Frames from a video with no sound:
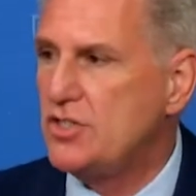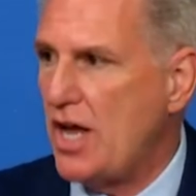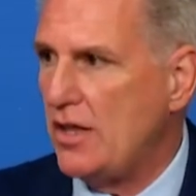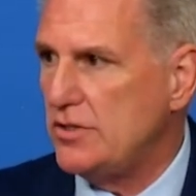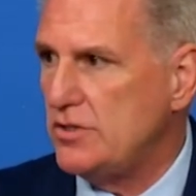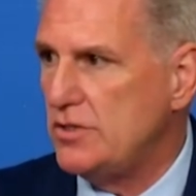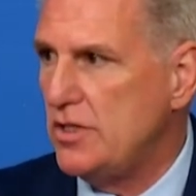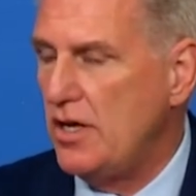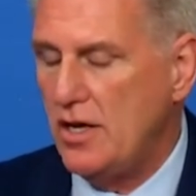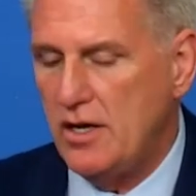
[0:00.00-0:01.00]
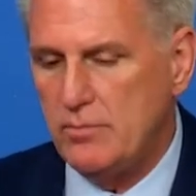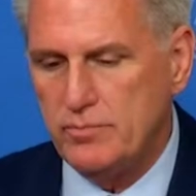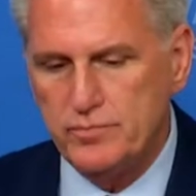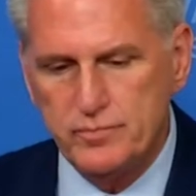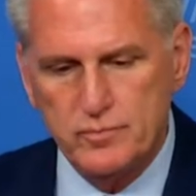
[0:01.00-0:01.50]
a challenge.
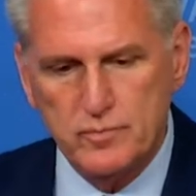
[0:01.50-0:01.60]
Ending